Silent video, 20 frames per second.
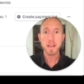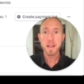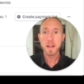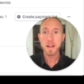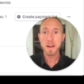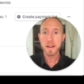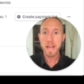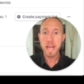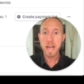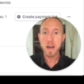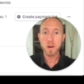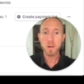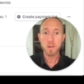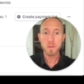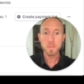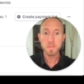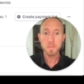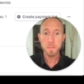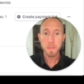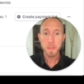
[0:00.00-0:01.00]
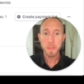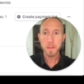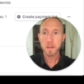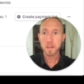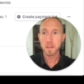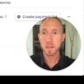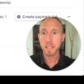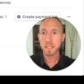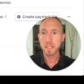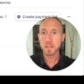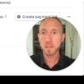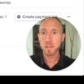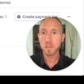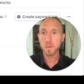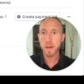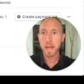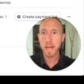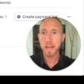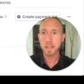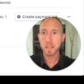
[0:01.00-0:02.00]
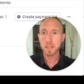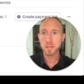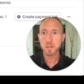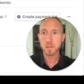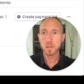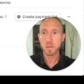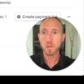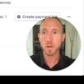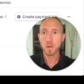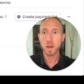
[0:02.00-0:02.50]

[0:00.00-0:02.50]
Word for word: Now, let's go back to our